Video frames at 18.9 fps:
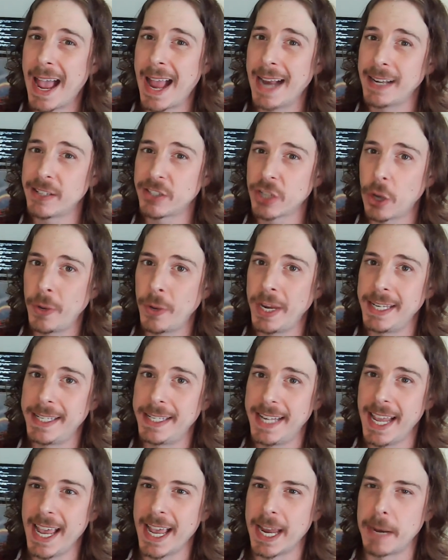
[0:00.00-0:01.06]
And so he
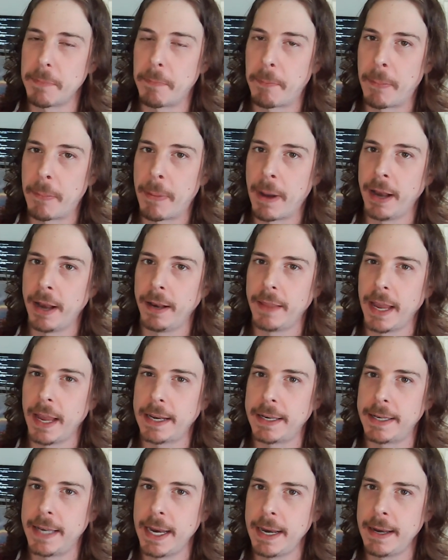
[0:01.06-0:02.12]
did, but
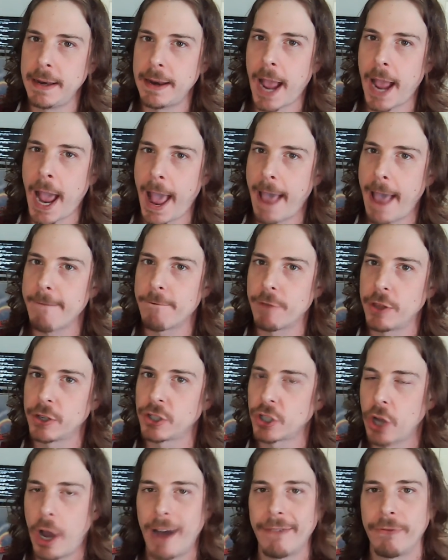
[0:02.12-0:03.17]
they didn't have
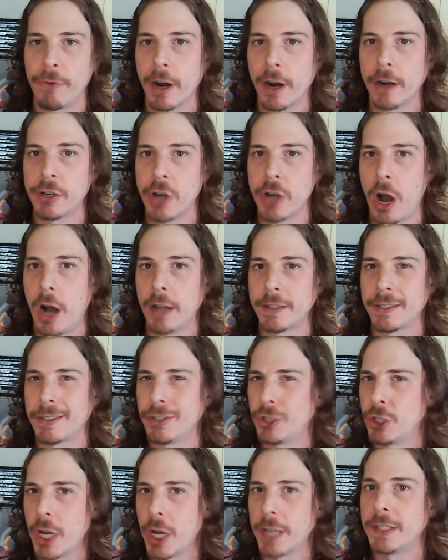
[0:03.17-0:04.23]
the software
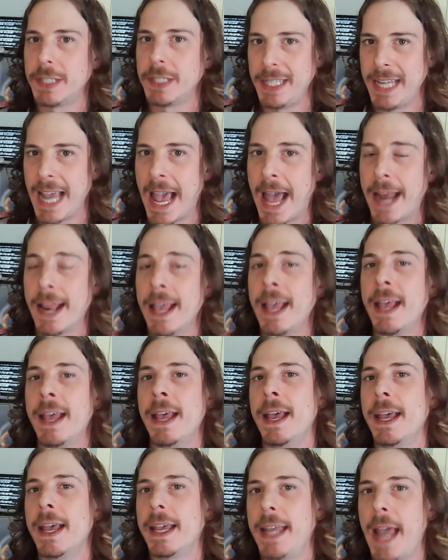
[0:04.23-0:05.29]
DOS just yet.
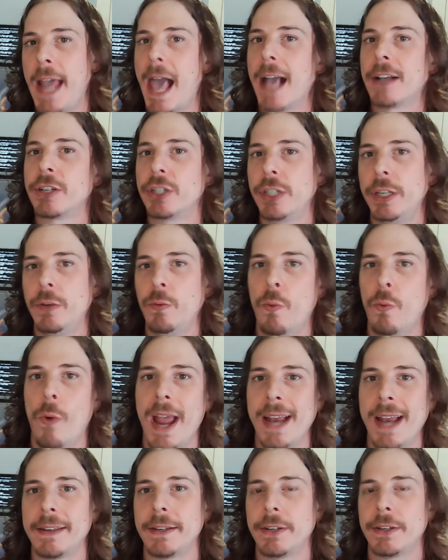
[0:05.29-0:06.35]
He actually
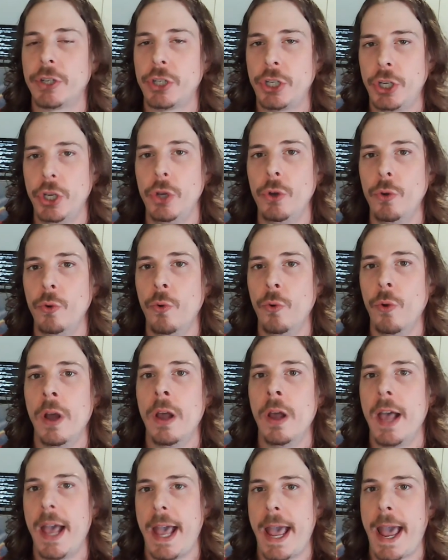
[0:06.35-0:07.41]
went to
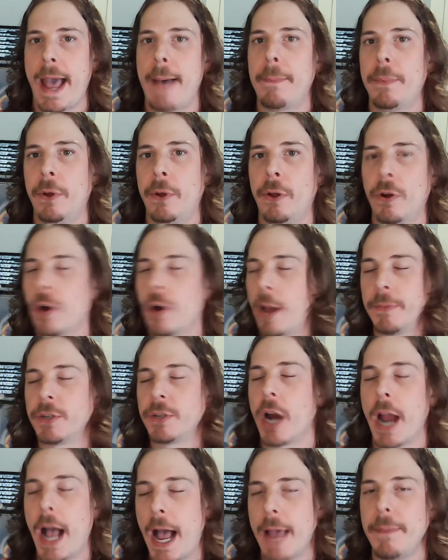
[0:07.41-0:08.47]

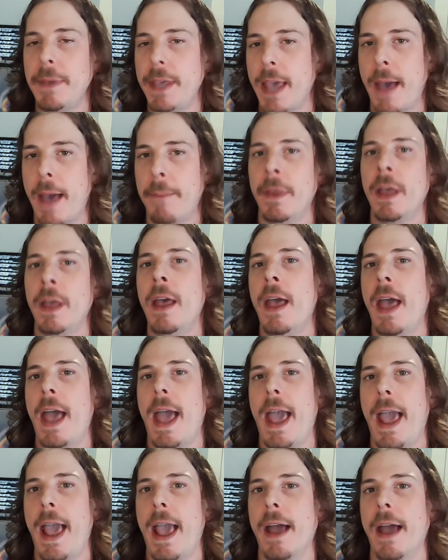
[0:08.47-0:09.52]
IBM,
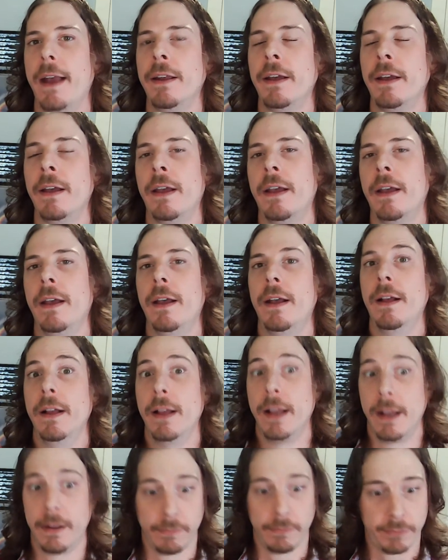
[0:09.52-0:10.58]
and
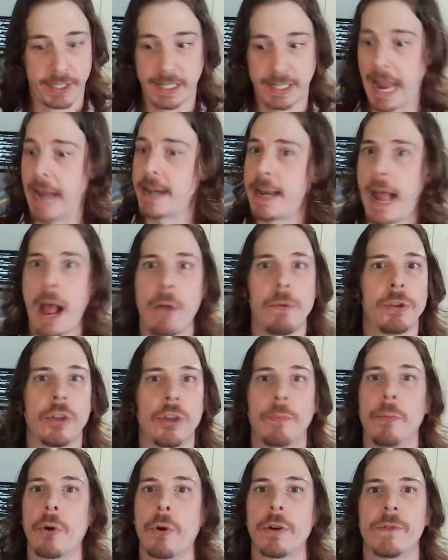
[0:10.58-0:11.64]
sat down with
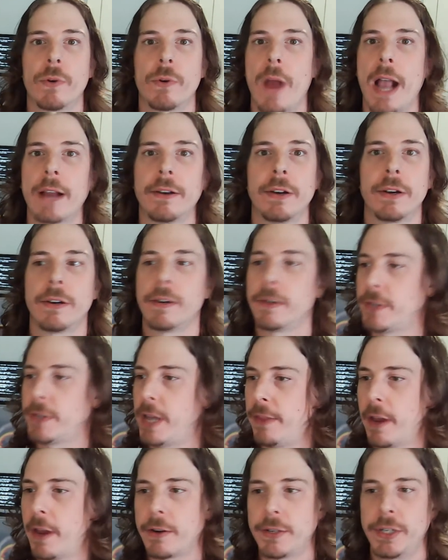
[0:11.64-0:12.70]
the board of
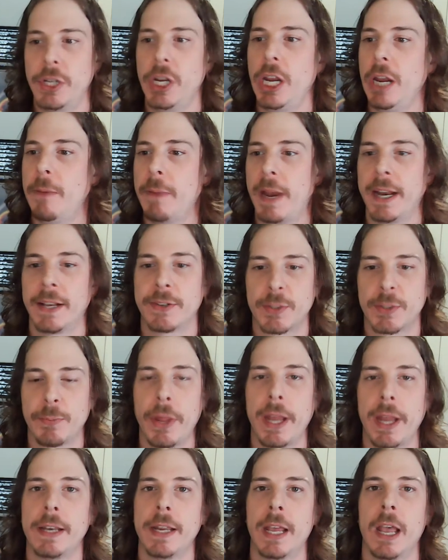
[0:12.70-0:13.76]
directors and their team and
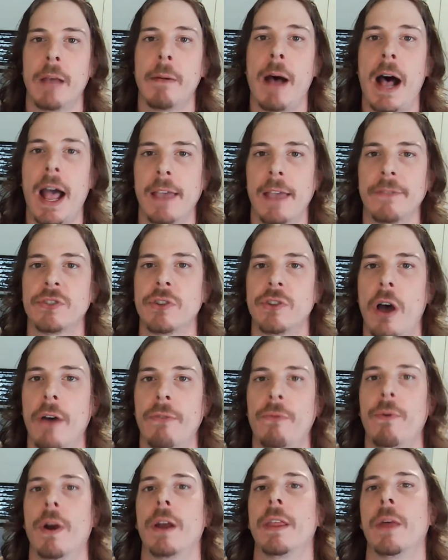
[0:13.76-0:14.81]
explained to him, I have
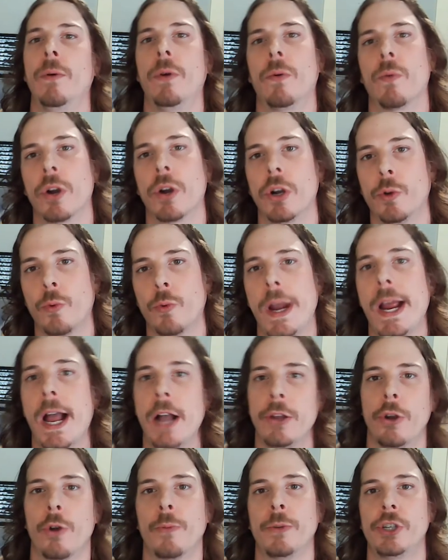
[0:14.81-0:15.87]
software that will work great
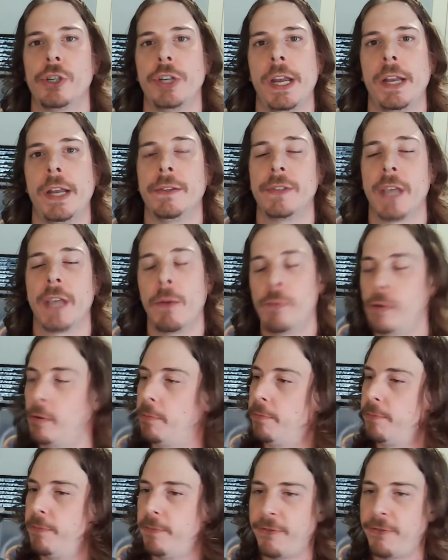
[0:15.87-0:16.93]
on your machines. It
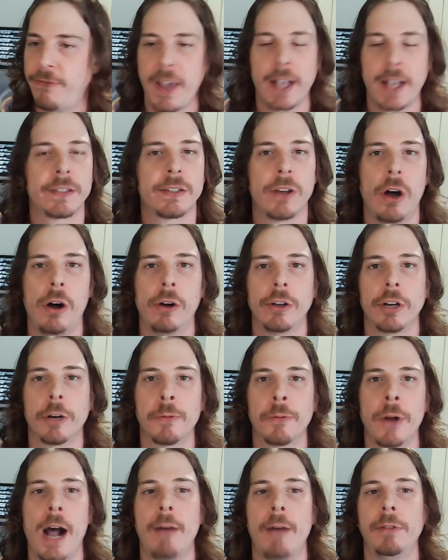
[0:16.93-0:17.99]
will fix all
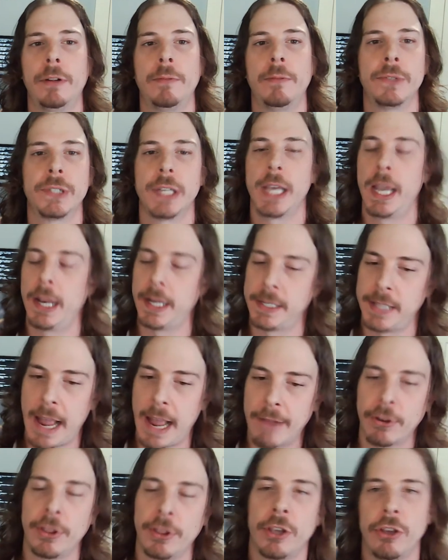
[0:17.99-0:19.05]
your problems. It is
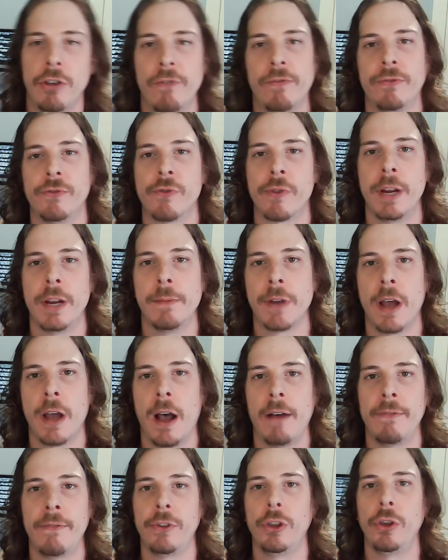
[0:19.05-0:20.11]
everything you've dreamed
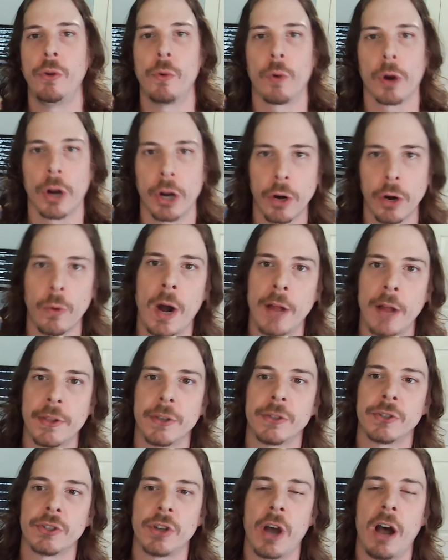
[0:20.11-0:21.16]
of. You are going to want
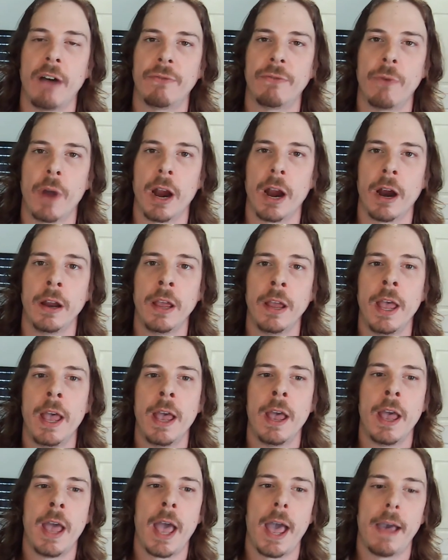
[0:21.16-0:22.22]
this software.
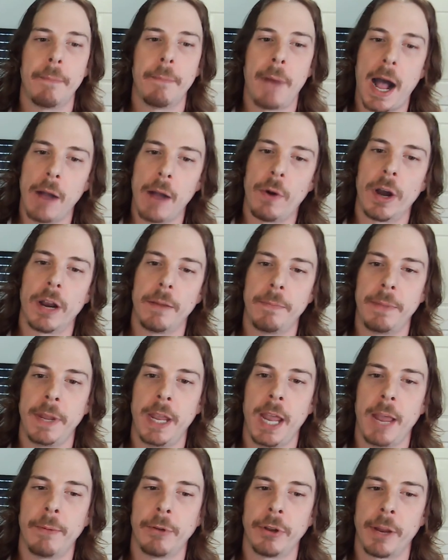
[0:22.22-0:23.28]
I want to
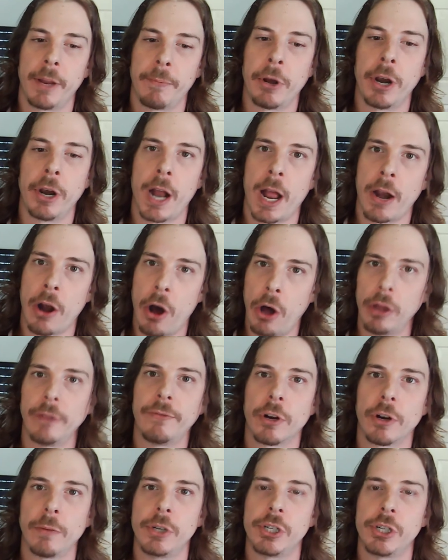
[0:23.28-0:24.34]
be able to put it on all
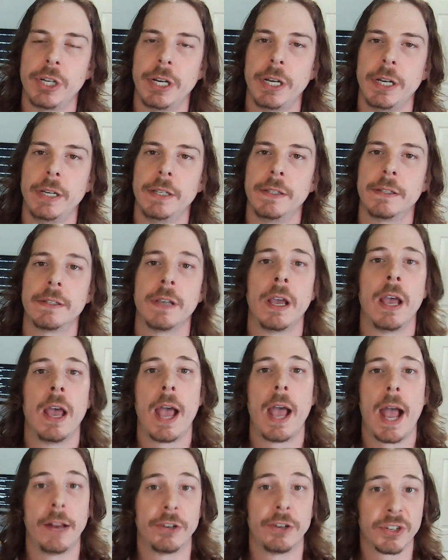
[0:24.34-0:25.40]
of your machines.
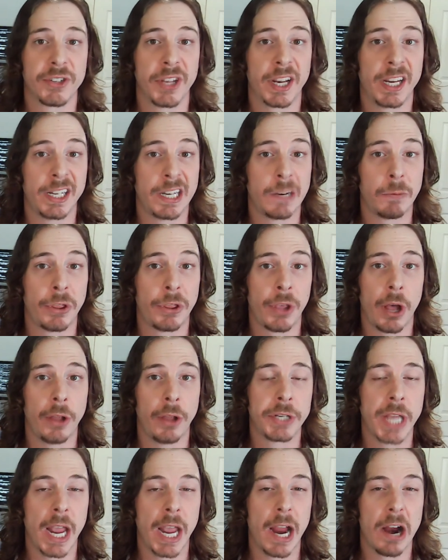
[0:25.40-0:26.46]
And just like he did with the
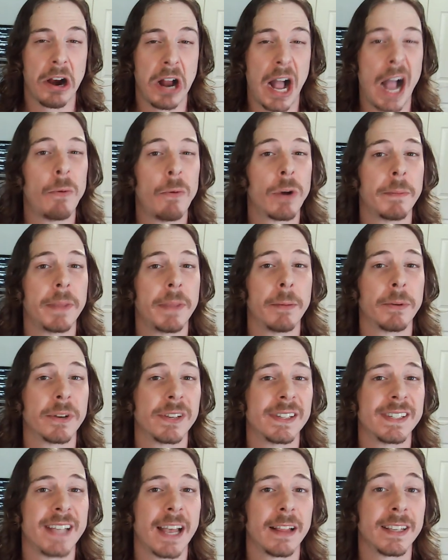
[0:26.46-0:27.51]
Altair, I want to be able
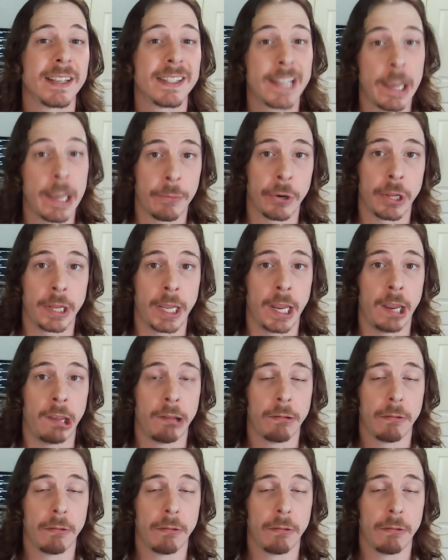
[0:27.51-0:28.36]
to sell it separately